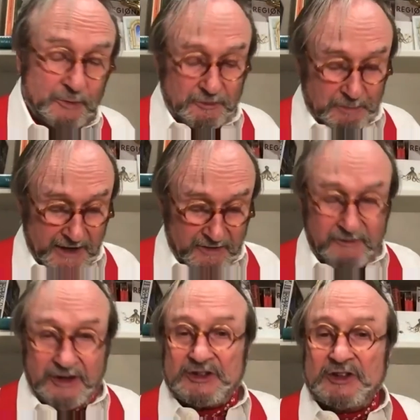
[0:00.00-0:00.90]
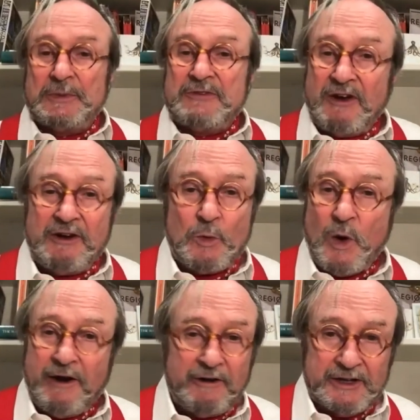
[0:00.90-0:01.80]
For private investors, be very
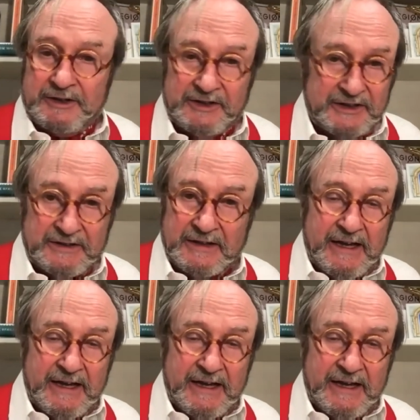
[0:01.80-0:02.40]
wary indeed,